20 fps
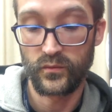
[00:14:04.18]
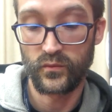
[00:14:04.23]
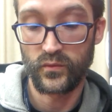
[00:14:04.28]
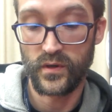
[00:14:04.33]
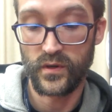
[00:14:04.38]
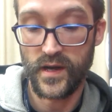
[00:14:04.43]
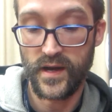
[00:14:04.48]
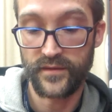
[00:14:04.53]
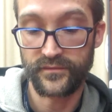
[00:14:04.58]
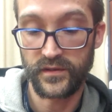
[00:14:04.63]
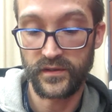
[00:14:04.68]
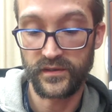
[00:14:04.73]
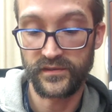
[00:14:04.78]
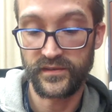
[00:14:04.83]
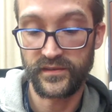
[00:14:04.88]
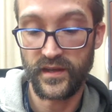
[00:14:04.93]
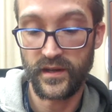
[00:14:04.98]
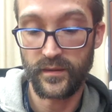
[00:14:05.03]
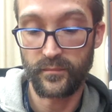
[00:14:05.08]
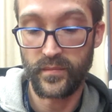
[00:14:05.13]
we'll have to
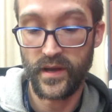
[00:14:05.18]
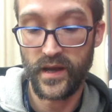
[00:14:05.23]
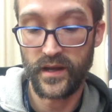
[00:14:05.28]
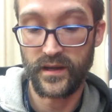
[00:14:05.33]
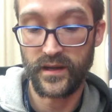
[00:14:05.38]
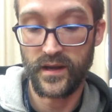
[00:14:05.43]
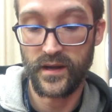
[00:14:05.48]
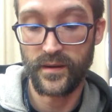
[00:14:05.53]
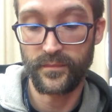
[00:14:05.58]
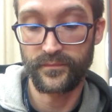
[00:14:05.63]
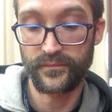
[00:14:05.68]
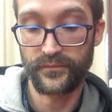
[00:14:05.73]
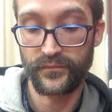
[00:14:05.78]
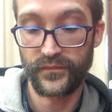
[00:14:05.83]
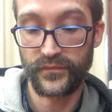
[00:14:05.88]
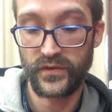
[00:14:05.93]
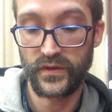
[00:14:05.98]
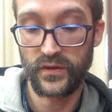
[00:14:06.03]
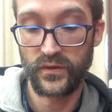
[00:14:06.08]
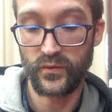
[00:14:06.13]
set it back up
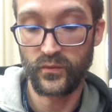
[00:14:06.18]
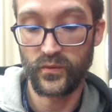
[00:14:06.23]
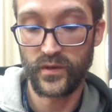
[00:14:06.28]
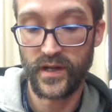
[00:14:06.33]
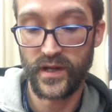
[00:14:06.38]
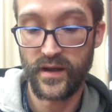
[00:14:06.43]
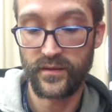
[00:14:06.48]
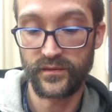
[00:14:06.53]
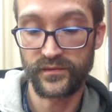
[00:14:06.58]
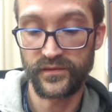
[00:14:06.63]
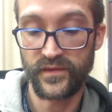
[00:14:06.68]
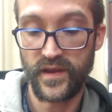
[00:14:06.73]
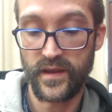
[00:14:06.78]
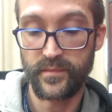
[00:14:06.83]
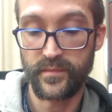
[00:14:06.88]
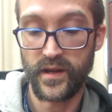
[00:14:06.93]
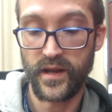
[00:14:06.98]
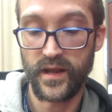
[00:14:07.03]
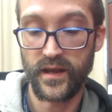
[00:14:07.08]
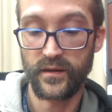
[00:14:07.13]
to what I was
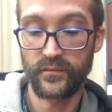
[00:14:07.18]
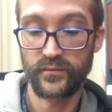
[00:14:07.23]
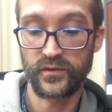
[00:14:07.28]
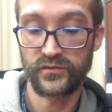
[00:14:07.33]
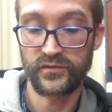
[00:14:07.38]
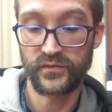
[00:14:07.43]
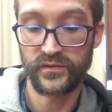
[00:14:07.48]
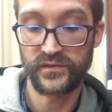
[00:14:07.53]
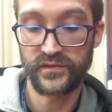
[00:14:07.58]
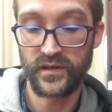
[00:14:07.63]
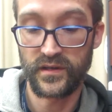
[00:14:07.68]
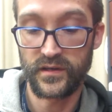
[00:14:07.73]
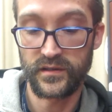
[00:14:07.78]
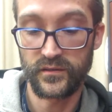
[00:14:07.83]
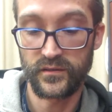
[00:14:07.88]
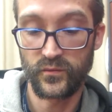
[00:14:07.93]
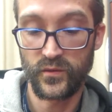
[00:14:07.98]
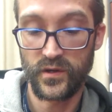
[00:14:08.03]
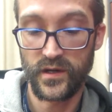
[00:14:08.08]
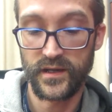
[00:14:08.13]
vaping at, which was
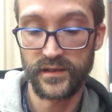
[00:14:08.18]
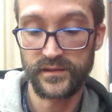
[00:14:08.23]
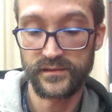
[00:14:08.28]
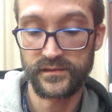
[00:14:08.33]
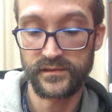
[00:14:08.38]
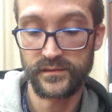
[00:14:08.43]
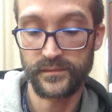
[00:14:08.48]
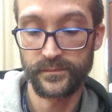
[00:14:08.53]
100 watts.